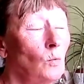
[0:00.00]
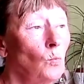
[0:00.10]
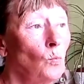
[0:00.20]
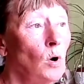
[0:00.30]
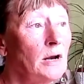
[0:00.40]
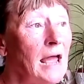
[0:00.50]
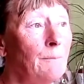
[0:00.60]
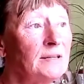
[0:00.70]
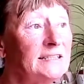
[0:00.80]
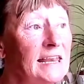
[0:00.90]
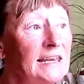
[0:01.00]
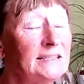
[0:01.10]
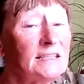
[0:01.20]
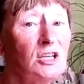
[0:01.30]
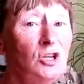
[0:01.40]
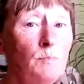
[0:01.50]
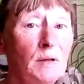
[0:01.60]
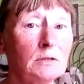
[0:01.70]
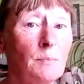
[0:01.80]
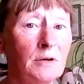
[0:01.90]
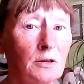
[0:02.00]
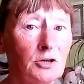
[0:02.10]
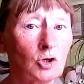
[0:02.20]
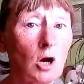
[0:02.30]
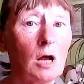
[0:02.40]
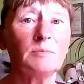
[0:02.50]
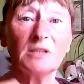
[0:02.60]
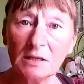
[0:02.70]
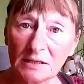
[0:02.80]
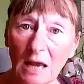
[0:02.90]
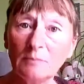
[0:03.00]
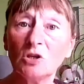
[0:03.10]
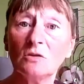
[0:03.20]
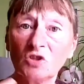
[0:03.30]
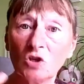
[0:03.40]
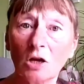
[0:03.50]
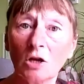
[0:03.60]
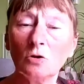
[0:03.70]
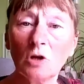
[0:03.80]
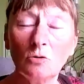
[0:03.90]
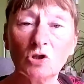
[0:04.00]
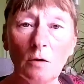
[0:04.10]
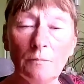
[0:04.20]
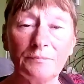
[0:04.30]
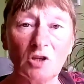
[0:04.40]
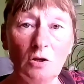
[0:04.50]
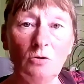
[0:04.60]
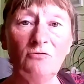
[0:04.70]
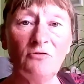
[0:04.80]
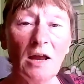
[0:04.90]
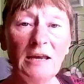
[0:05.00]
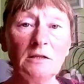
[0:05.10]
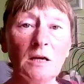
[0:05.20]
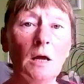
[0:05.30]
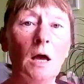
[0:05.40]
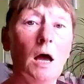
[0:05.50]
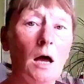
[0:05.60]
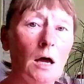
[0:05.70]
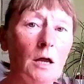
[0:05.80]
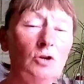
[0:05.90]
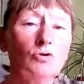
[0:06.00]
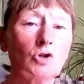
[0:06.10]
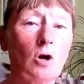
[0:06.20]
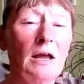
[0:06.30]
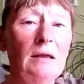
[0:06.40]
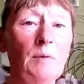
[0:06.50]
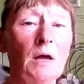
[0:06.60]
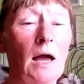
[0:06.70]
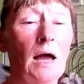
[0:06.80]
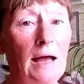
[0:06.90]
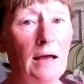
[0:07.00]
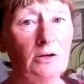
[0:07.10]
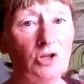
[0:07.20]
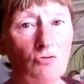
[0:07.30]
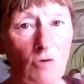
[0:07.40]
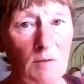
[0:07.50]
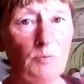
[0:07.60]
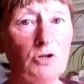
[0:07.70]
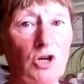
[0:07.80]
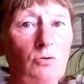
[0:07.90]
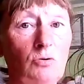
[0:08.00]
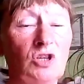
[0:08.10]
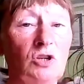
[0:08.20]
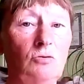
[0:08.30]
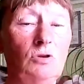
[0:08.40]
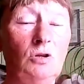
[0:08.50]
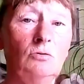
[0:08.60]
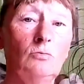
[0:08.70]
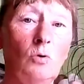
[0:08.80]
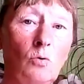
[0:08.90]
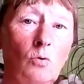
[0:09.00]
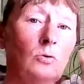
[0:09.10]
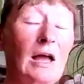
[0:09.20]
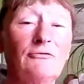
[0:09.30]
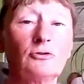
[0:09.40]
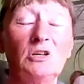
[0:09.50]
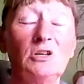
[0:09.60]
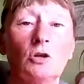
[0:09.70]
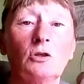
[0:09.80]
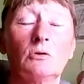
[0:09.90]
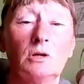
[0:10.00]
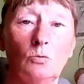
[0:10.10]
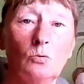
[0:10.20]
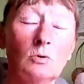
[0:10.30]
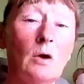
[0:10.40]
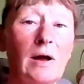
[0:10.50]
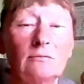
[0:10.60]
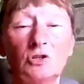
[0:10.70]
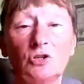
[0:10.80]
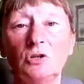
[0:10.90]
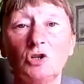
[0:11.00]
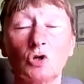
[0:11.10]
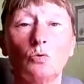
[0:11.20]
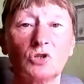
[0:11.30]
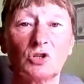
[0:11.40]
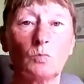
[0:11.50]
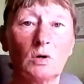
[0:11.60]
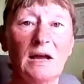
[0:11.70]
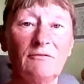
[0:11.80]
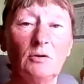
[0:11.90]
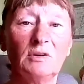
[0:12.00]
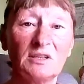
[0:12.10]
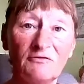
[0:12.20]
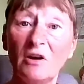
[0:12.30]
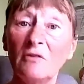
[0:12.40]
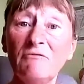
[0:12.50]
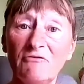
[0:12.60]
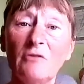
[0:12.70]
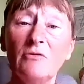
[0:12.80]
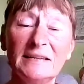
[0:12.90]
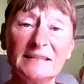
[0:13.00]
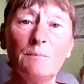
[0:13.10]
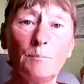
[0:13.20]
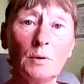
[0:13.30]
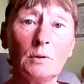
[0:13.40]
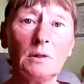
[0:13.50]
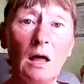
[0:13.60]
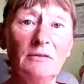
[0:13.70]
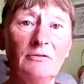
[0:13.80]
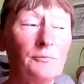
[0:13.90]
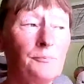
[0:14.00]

what happens is you build up another tribe. So the same sort of cycle goes on. So you find a new tribe and you reproduce and you all look after each other and you all go out and do your chores and what have you. It's a very, very simple life.